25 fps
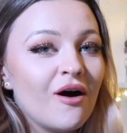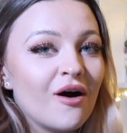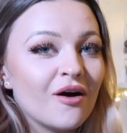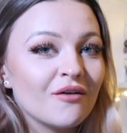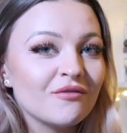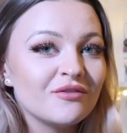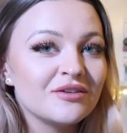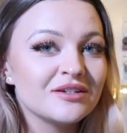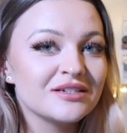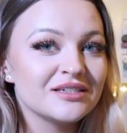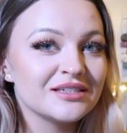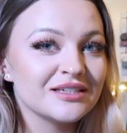
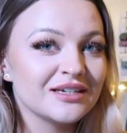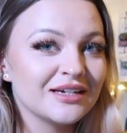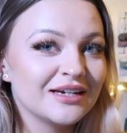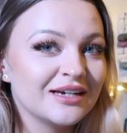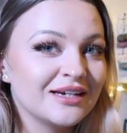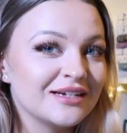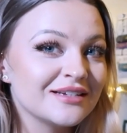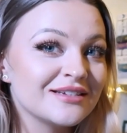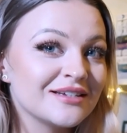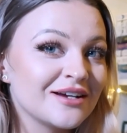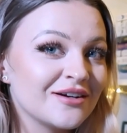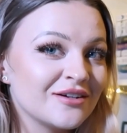
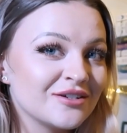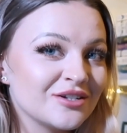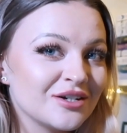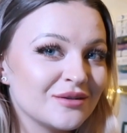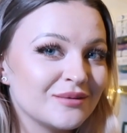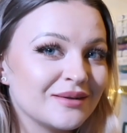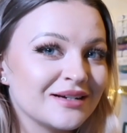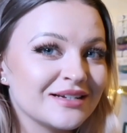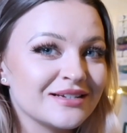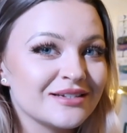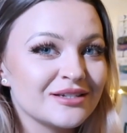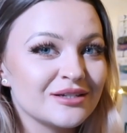obviously Sarah J
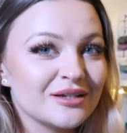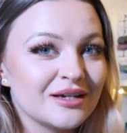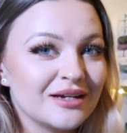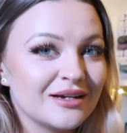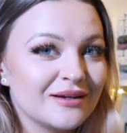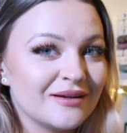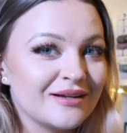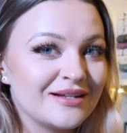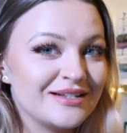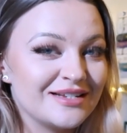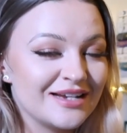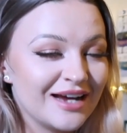
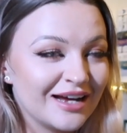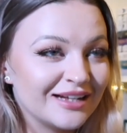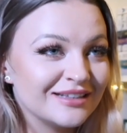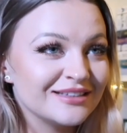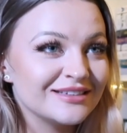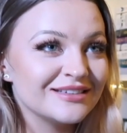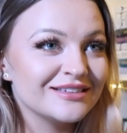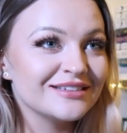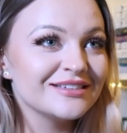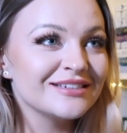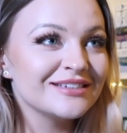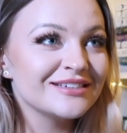
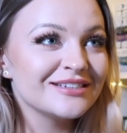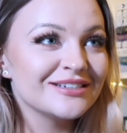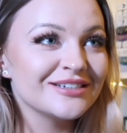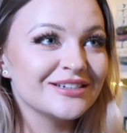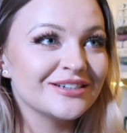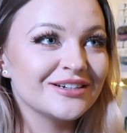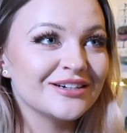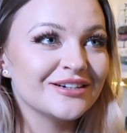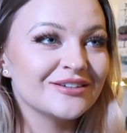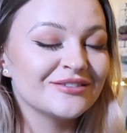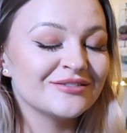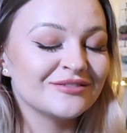intends
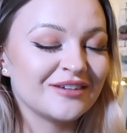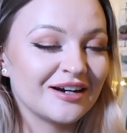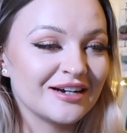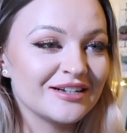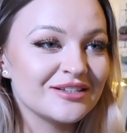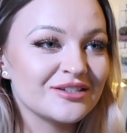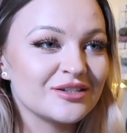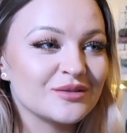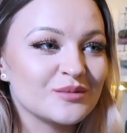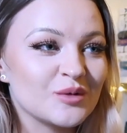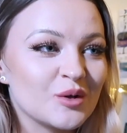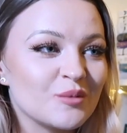to
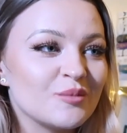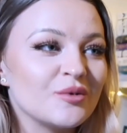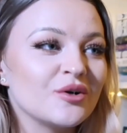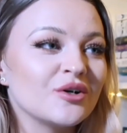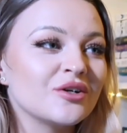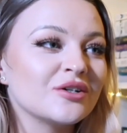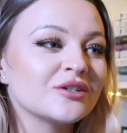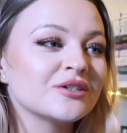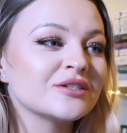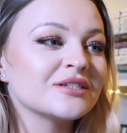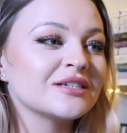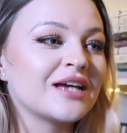write some more
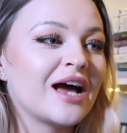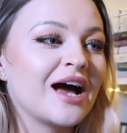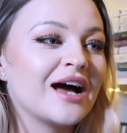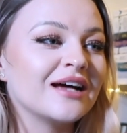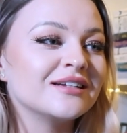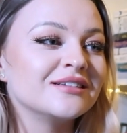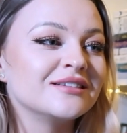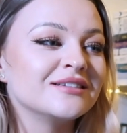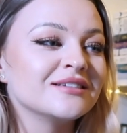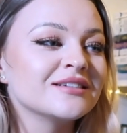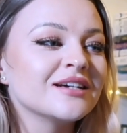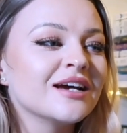books
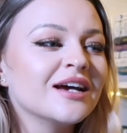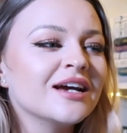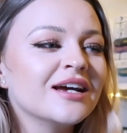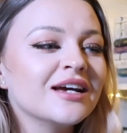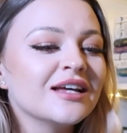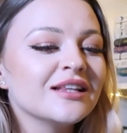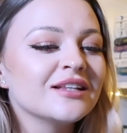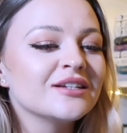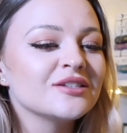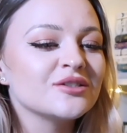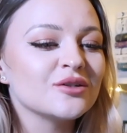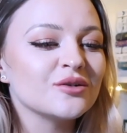and
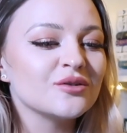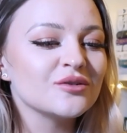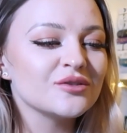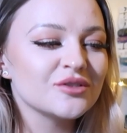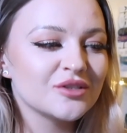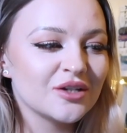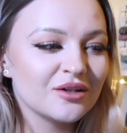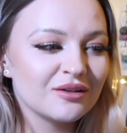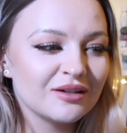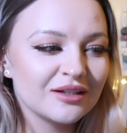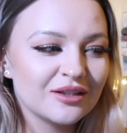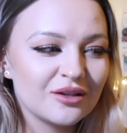there's
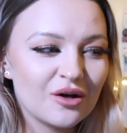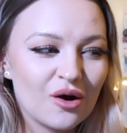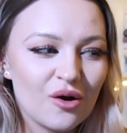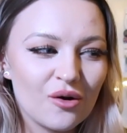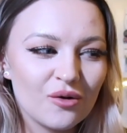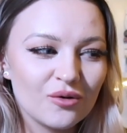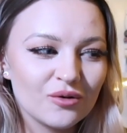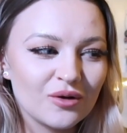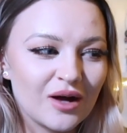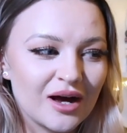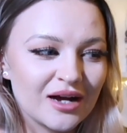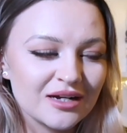also like the
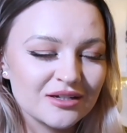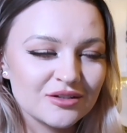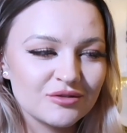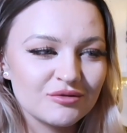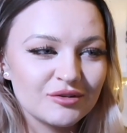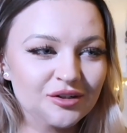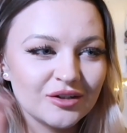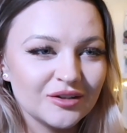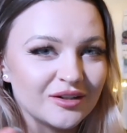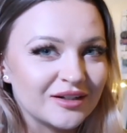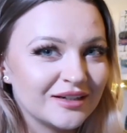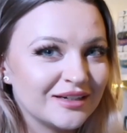whole
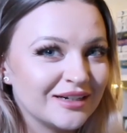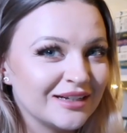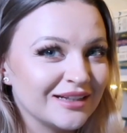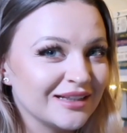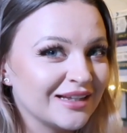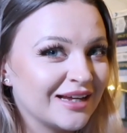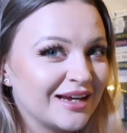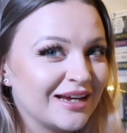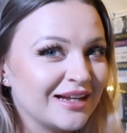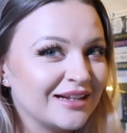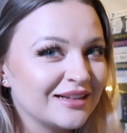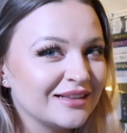Azriel and
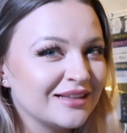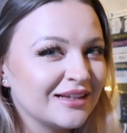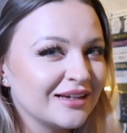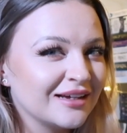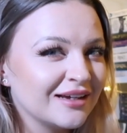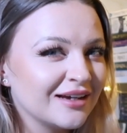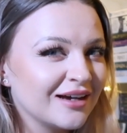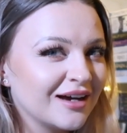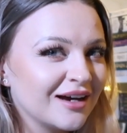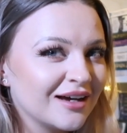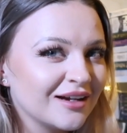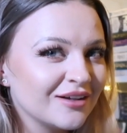Elain
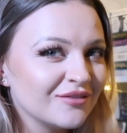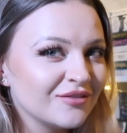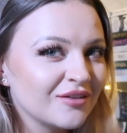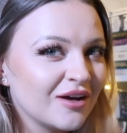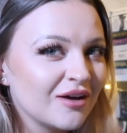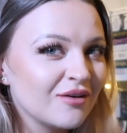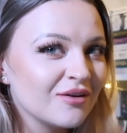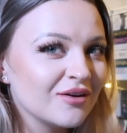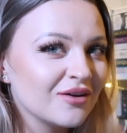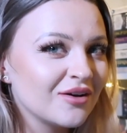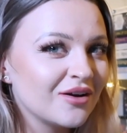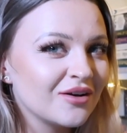thing kind of
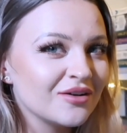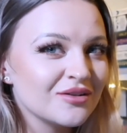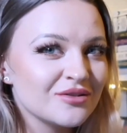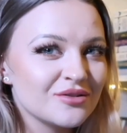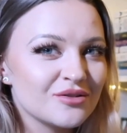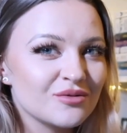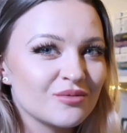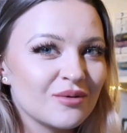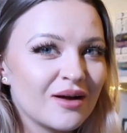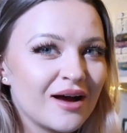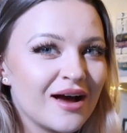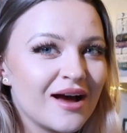going on
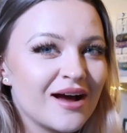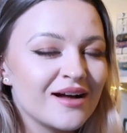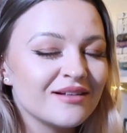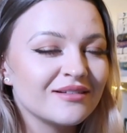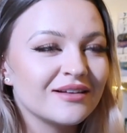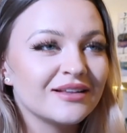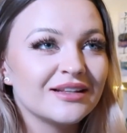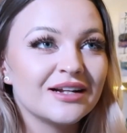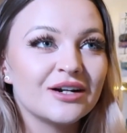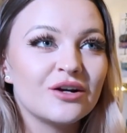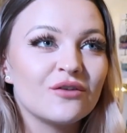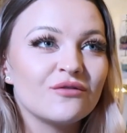as well
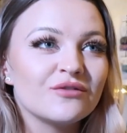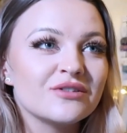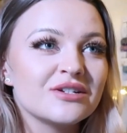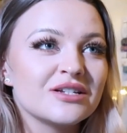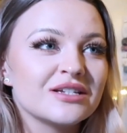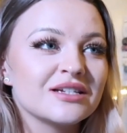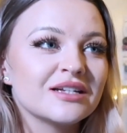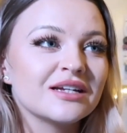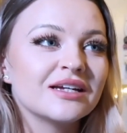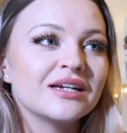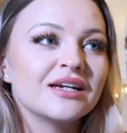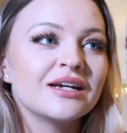and then
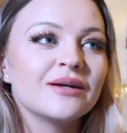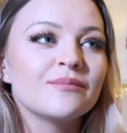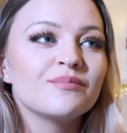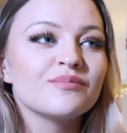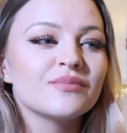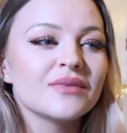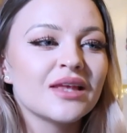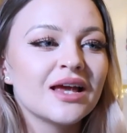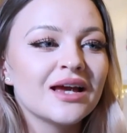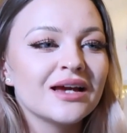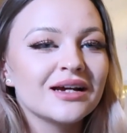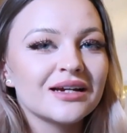obviously
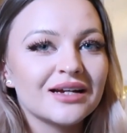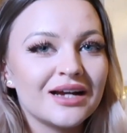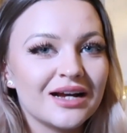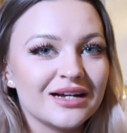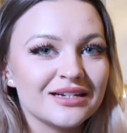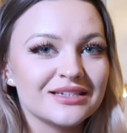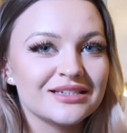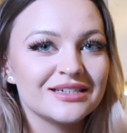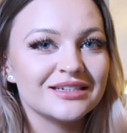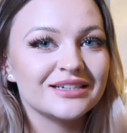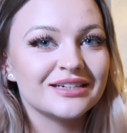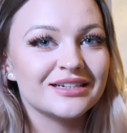
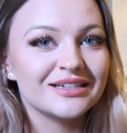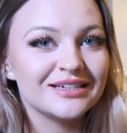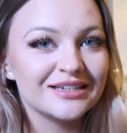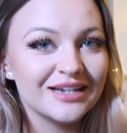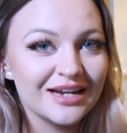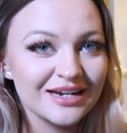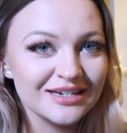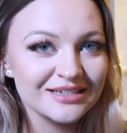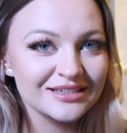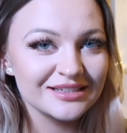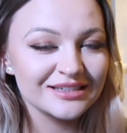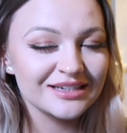Cassian and
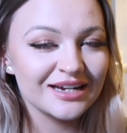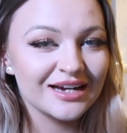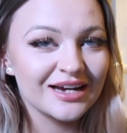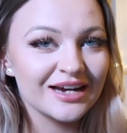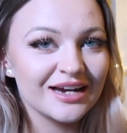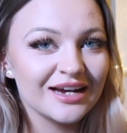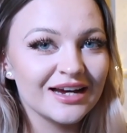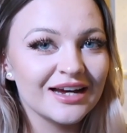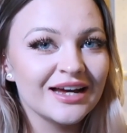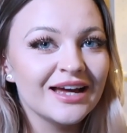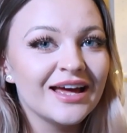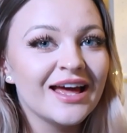
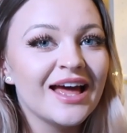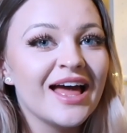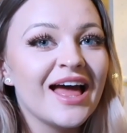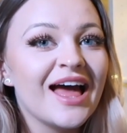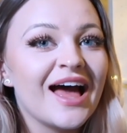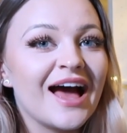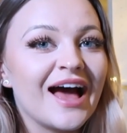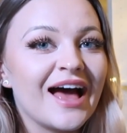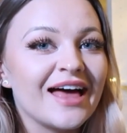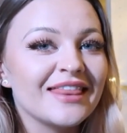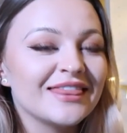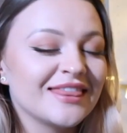Nesta
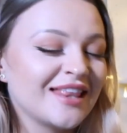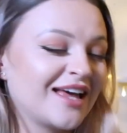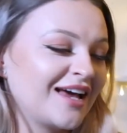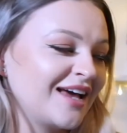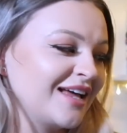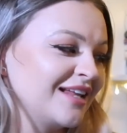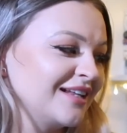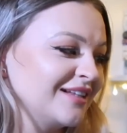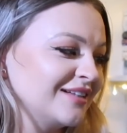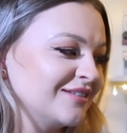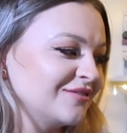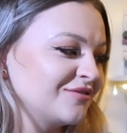and
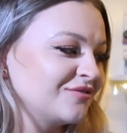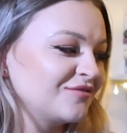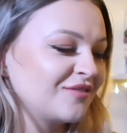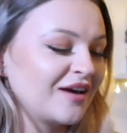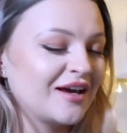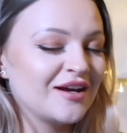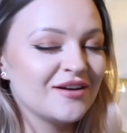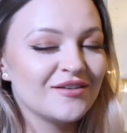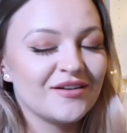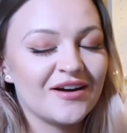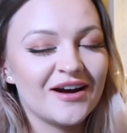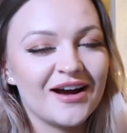then
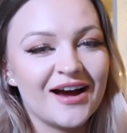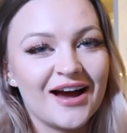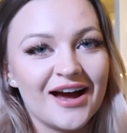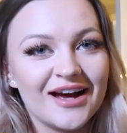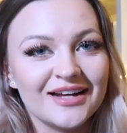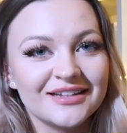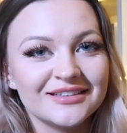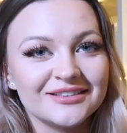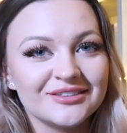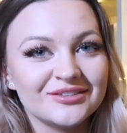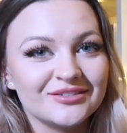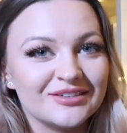Feyre
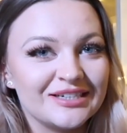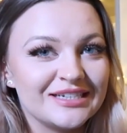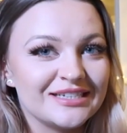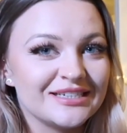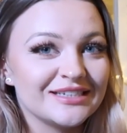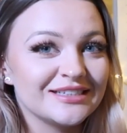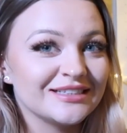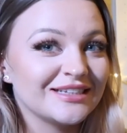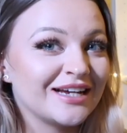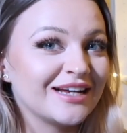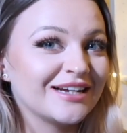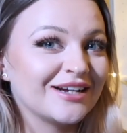and
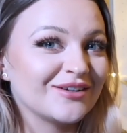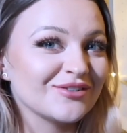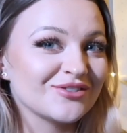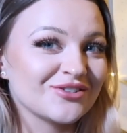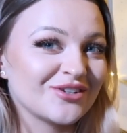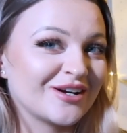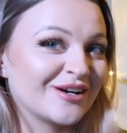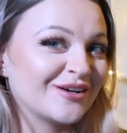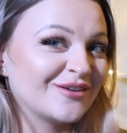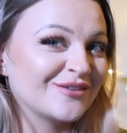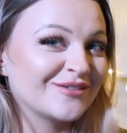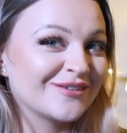Rhysand and are
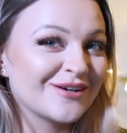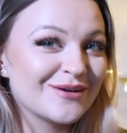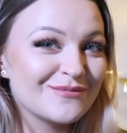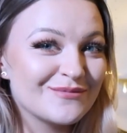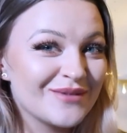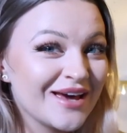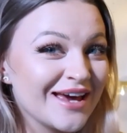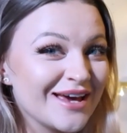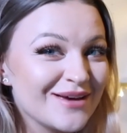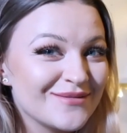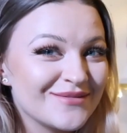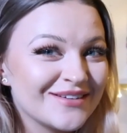trying for a
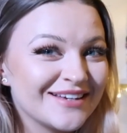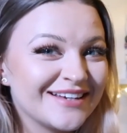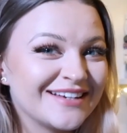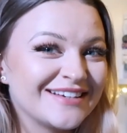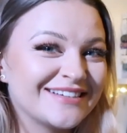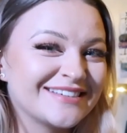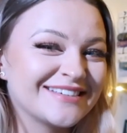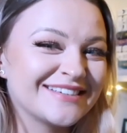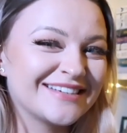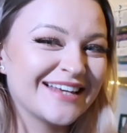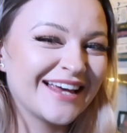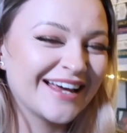
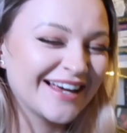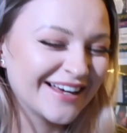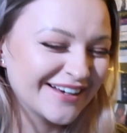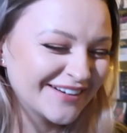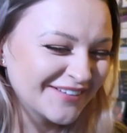baby so